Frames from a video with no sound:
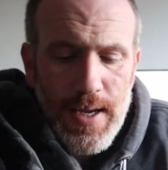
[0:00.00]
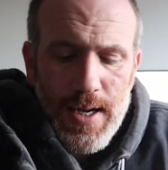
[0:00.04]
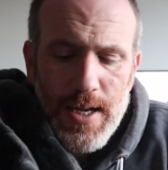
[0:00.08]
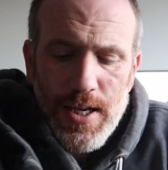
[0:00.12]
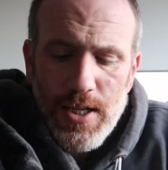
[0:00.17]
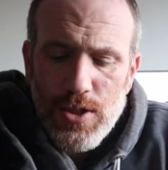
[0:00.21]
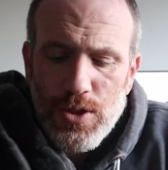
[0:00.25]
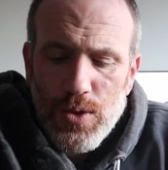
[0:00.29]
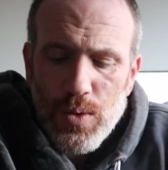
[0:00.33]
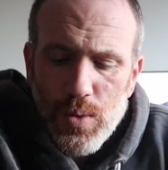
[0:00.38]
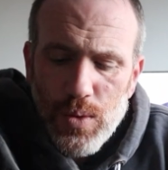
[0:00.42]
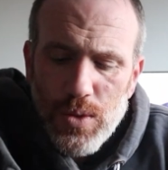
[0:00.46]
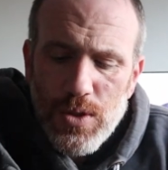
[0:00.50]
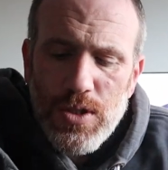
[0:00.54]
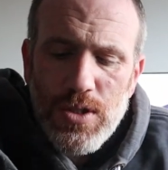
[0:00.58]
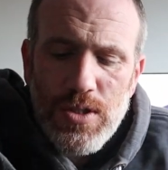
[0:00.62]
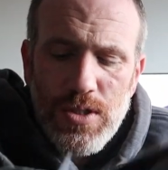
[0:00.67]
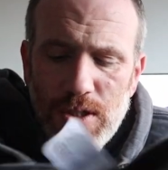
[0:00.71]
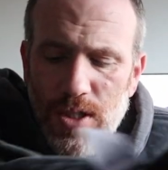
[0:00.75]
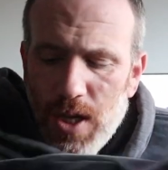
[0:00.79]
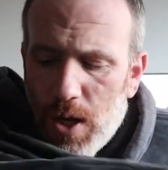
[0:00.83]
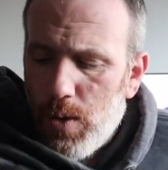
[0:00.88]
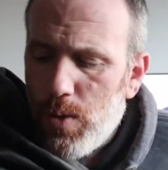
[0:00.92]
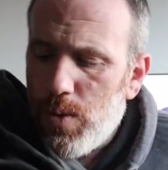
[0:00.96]
It's all
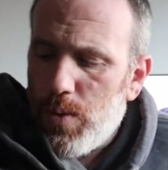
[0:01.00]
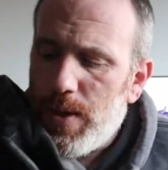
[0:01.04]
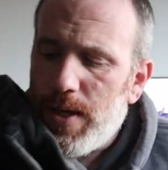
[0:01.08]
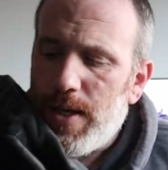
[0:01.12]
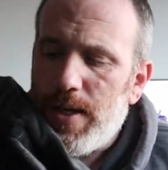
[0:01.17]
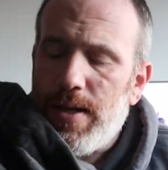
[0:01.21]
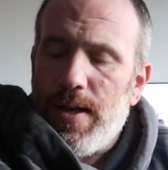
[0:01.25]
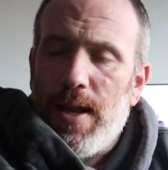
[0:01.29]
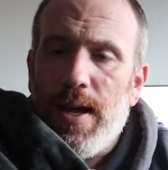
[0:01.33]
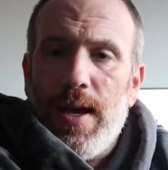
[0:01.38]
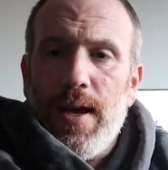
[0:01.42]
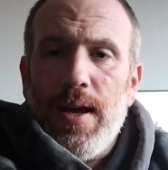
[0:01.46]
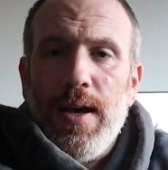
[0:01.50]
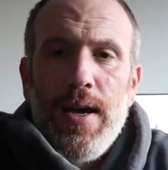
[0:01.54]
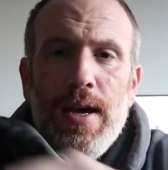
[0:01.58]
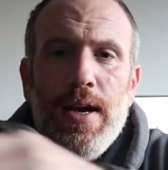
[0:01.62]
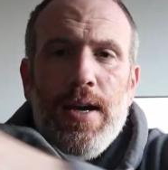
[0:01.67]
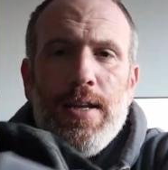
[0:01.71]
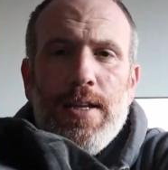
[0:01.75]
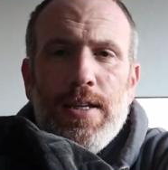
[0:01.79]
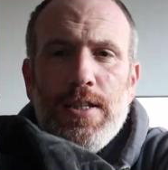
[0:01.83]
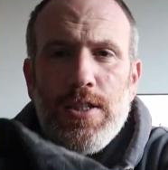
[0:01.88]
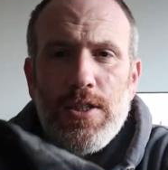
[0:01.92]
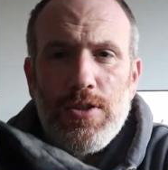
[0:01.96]
sewn in there.
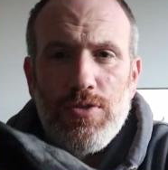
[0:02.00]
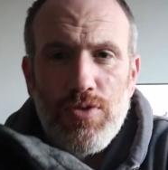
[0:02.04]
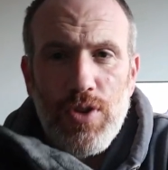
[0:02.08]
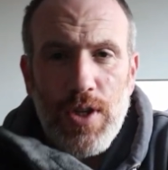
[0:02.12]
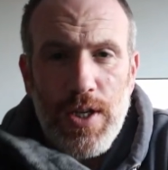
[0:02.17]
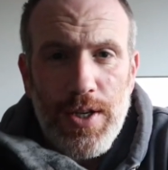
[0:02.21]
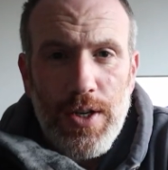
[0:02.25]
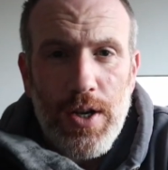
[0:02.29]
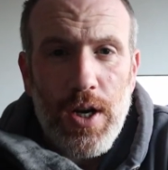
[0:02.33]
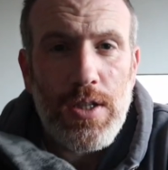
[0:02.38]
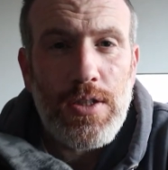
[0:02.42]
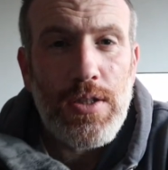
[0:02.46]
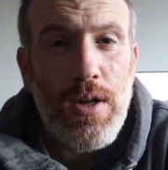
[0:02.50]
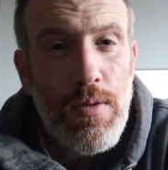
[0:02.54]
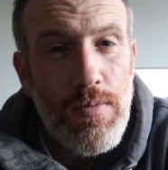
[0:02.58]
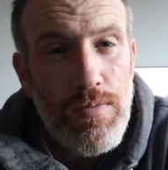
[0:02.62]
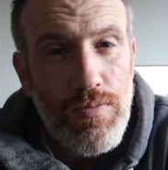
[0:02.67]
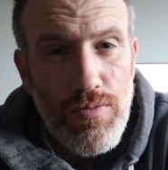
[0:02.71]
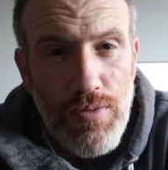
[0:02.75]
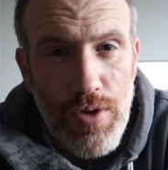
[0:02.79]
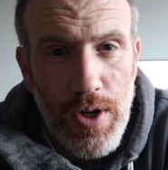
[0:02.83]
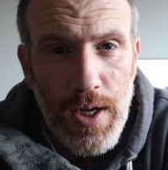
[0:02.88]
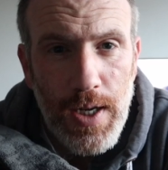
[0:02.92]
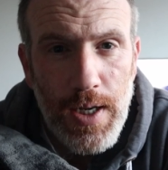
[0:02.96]
This is really nice. I'm
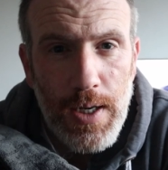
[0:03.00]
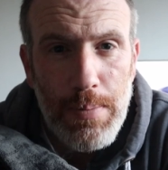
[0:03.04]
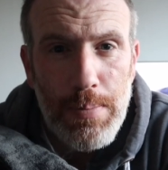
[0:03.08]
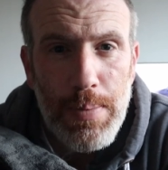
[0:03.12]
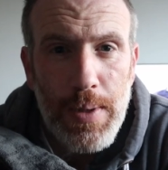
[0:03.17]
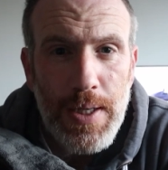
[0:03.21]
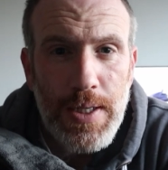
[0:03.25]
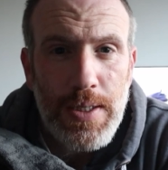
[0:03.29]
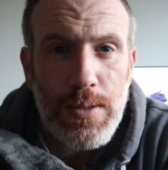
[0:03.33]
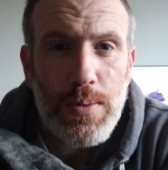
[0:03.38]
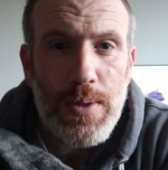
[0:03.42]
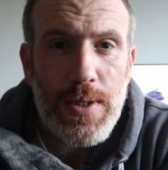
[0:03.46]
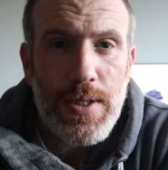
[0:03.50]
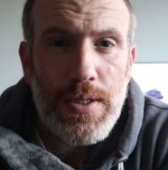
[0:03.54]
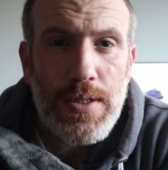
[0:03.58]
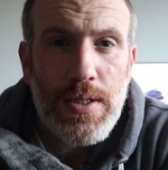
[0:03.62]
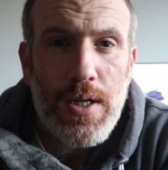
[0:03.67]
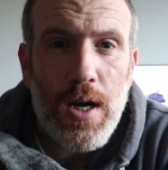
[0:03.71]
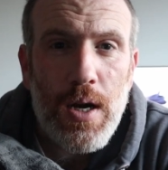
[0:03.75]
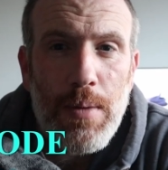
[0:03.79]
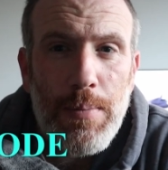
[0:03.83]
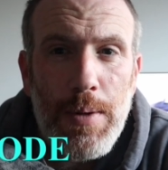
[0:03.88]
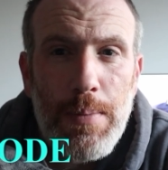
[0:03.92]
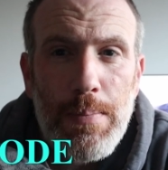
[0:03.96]
really pleased with this
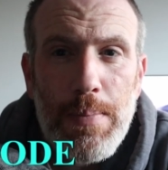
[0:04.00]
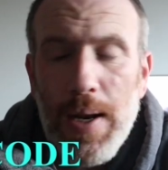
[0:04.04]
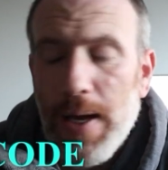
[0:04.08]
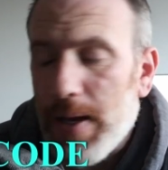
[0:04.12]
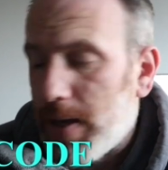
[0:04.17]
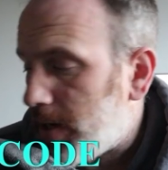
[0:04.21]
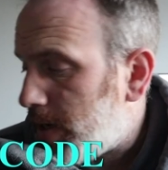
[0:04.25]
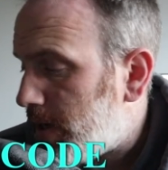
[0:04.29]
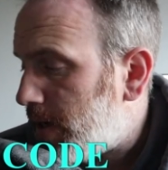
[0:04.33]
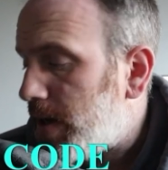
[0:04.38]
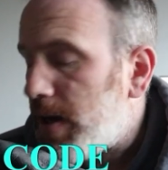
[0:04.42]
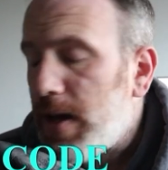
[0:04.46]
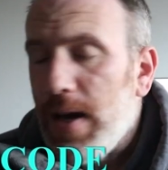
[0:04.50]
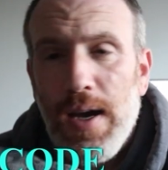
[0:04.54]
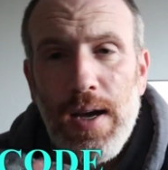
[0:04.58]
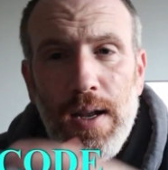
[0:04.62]
calming blanket.